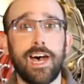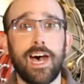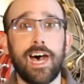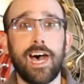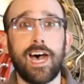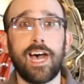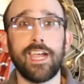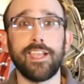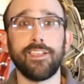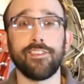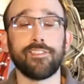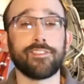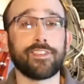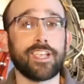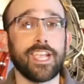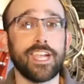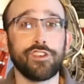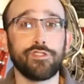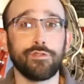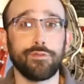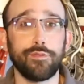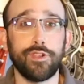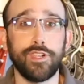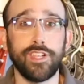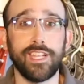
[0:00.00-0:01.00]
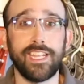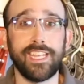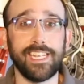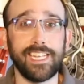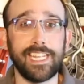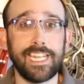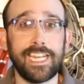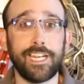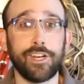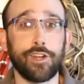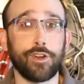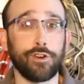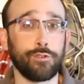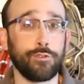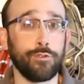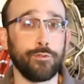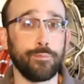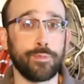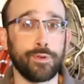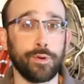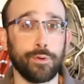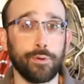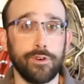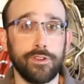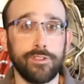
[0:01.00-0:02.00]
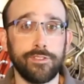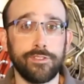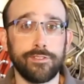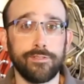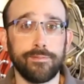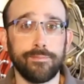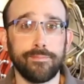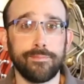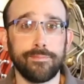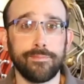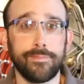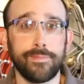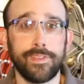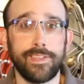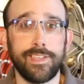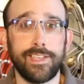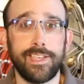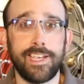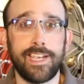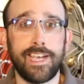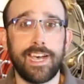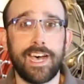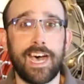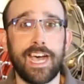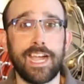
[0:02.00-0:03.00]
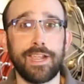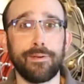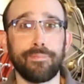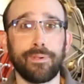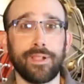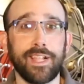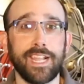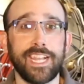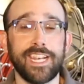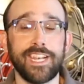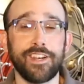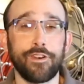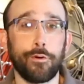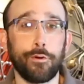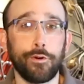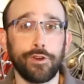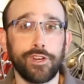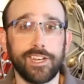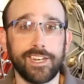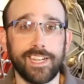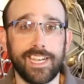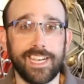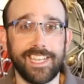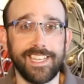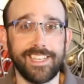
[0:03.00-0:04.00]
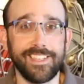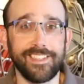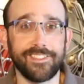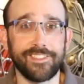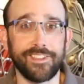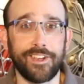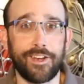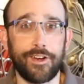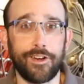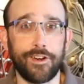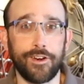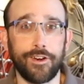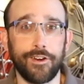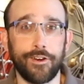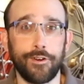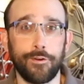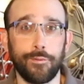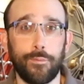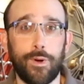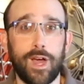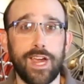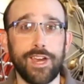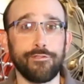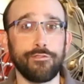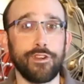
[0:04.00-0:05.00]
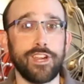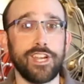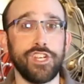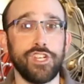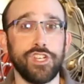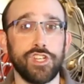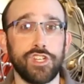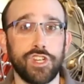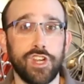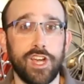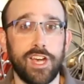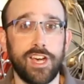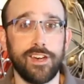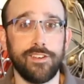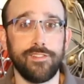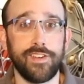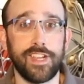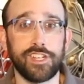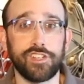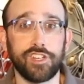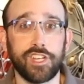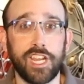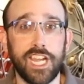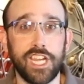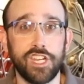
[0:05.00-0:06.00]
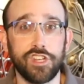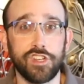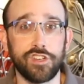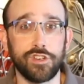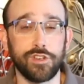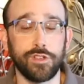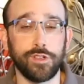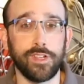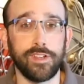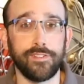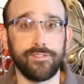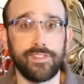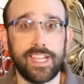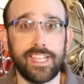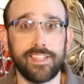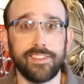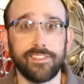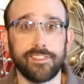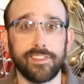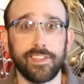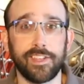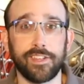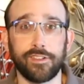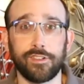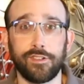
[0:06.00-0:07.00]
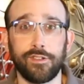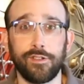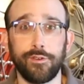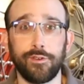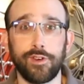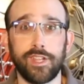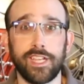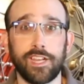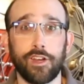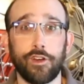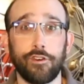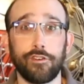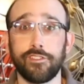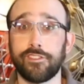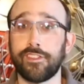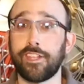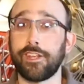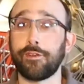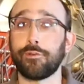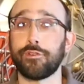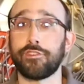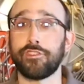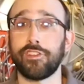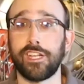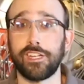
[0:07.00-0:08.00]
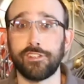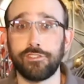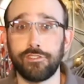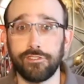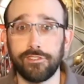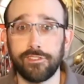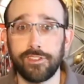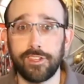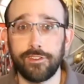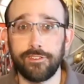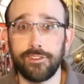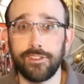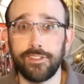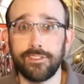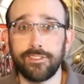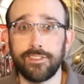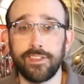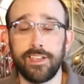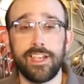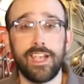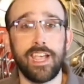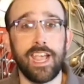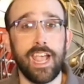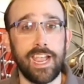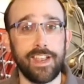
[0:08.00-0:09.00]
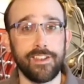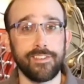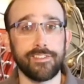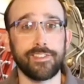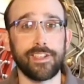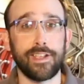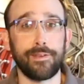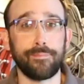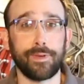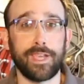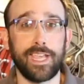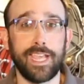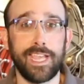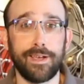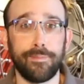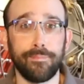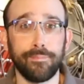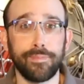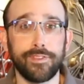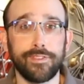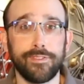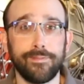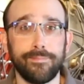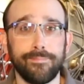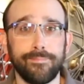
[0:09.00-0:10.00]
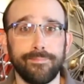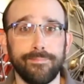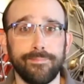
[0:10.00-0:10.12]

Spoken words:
I schedule and lead our group tours. I plan and organize our wide range of educational events, including our Distinguished Lecture Series and STEM camps.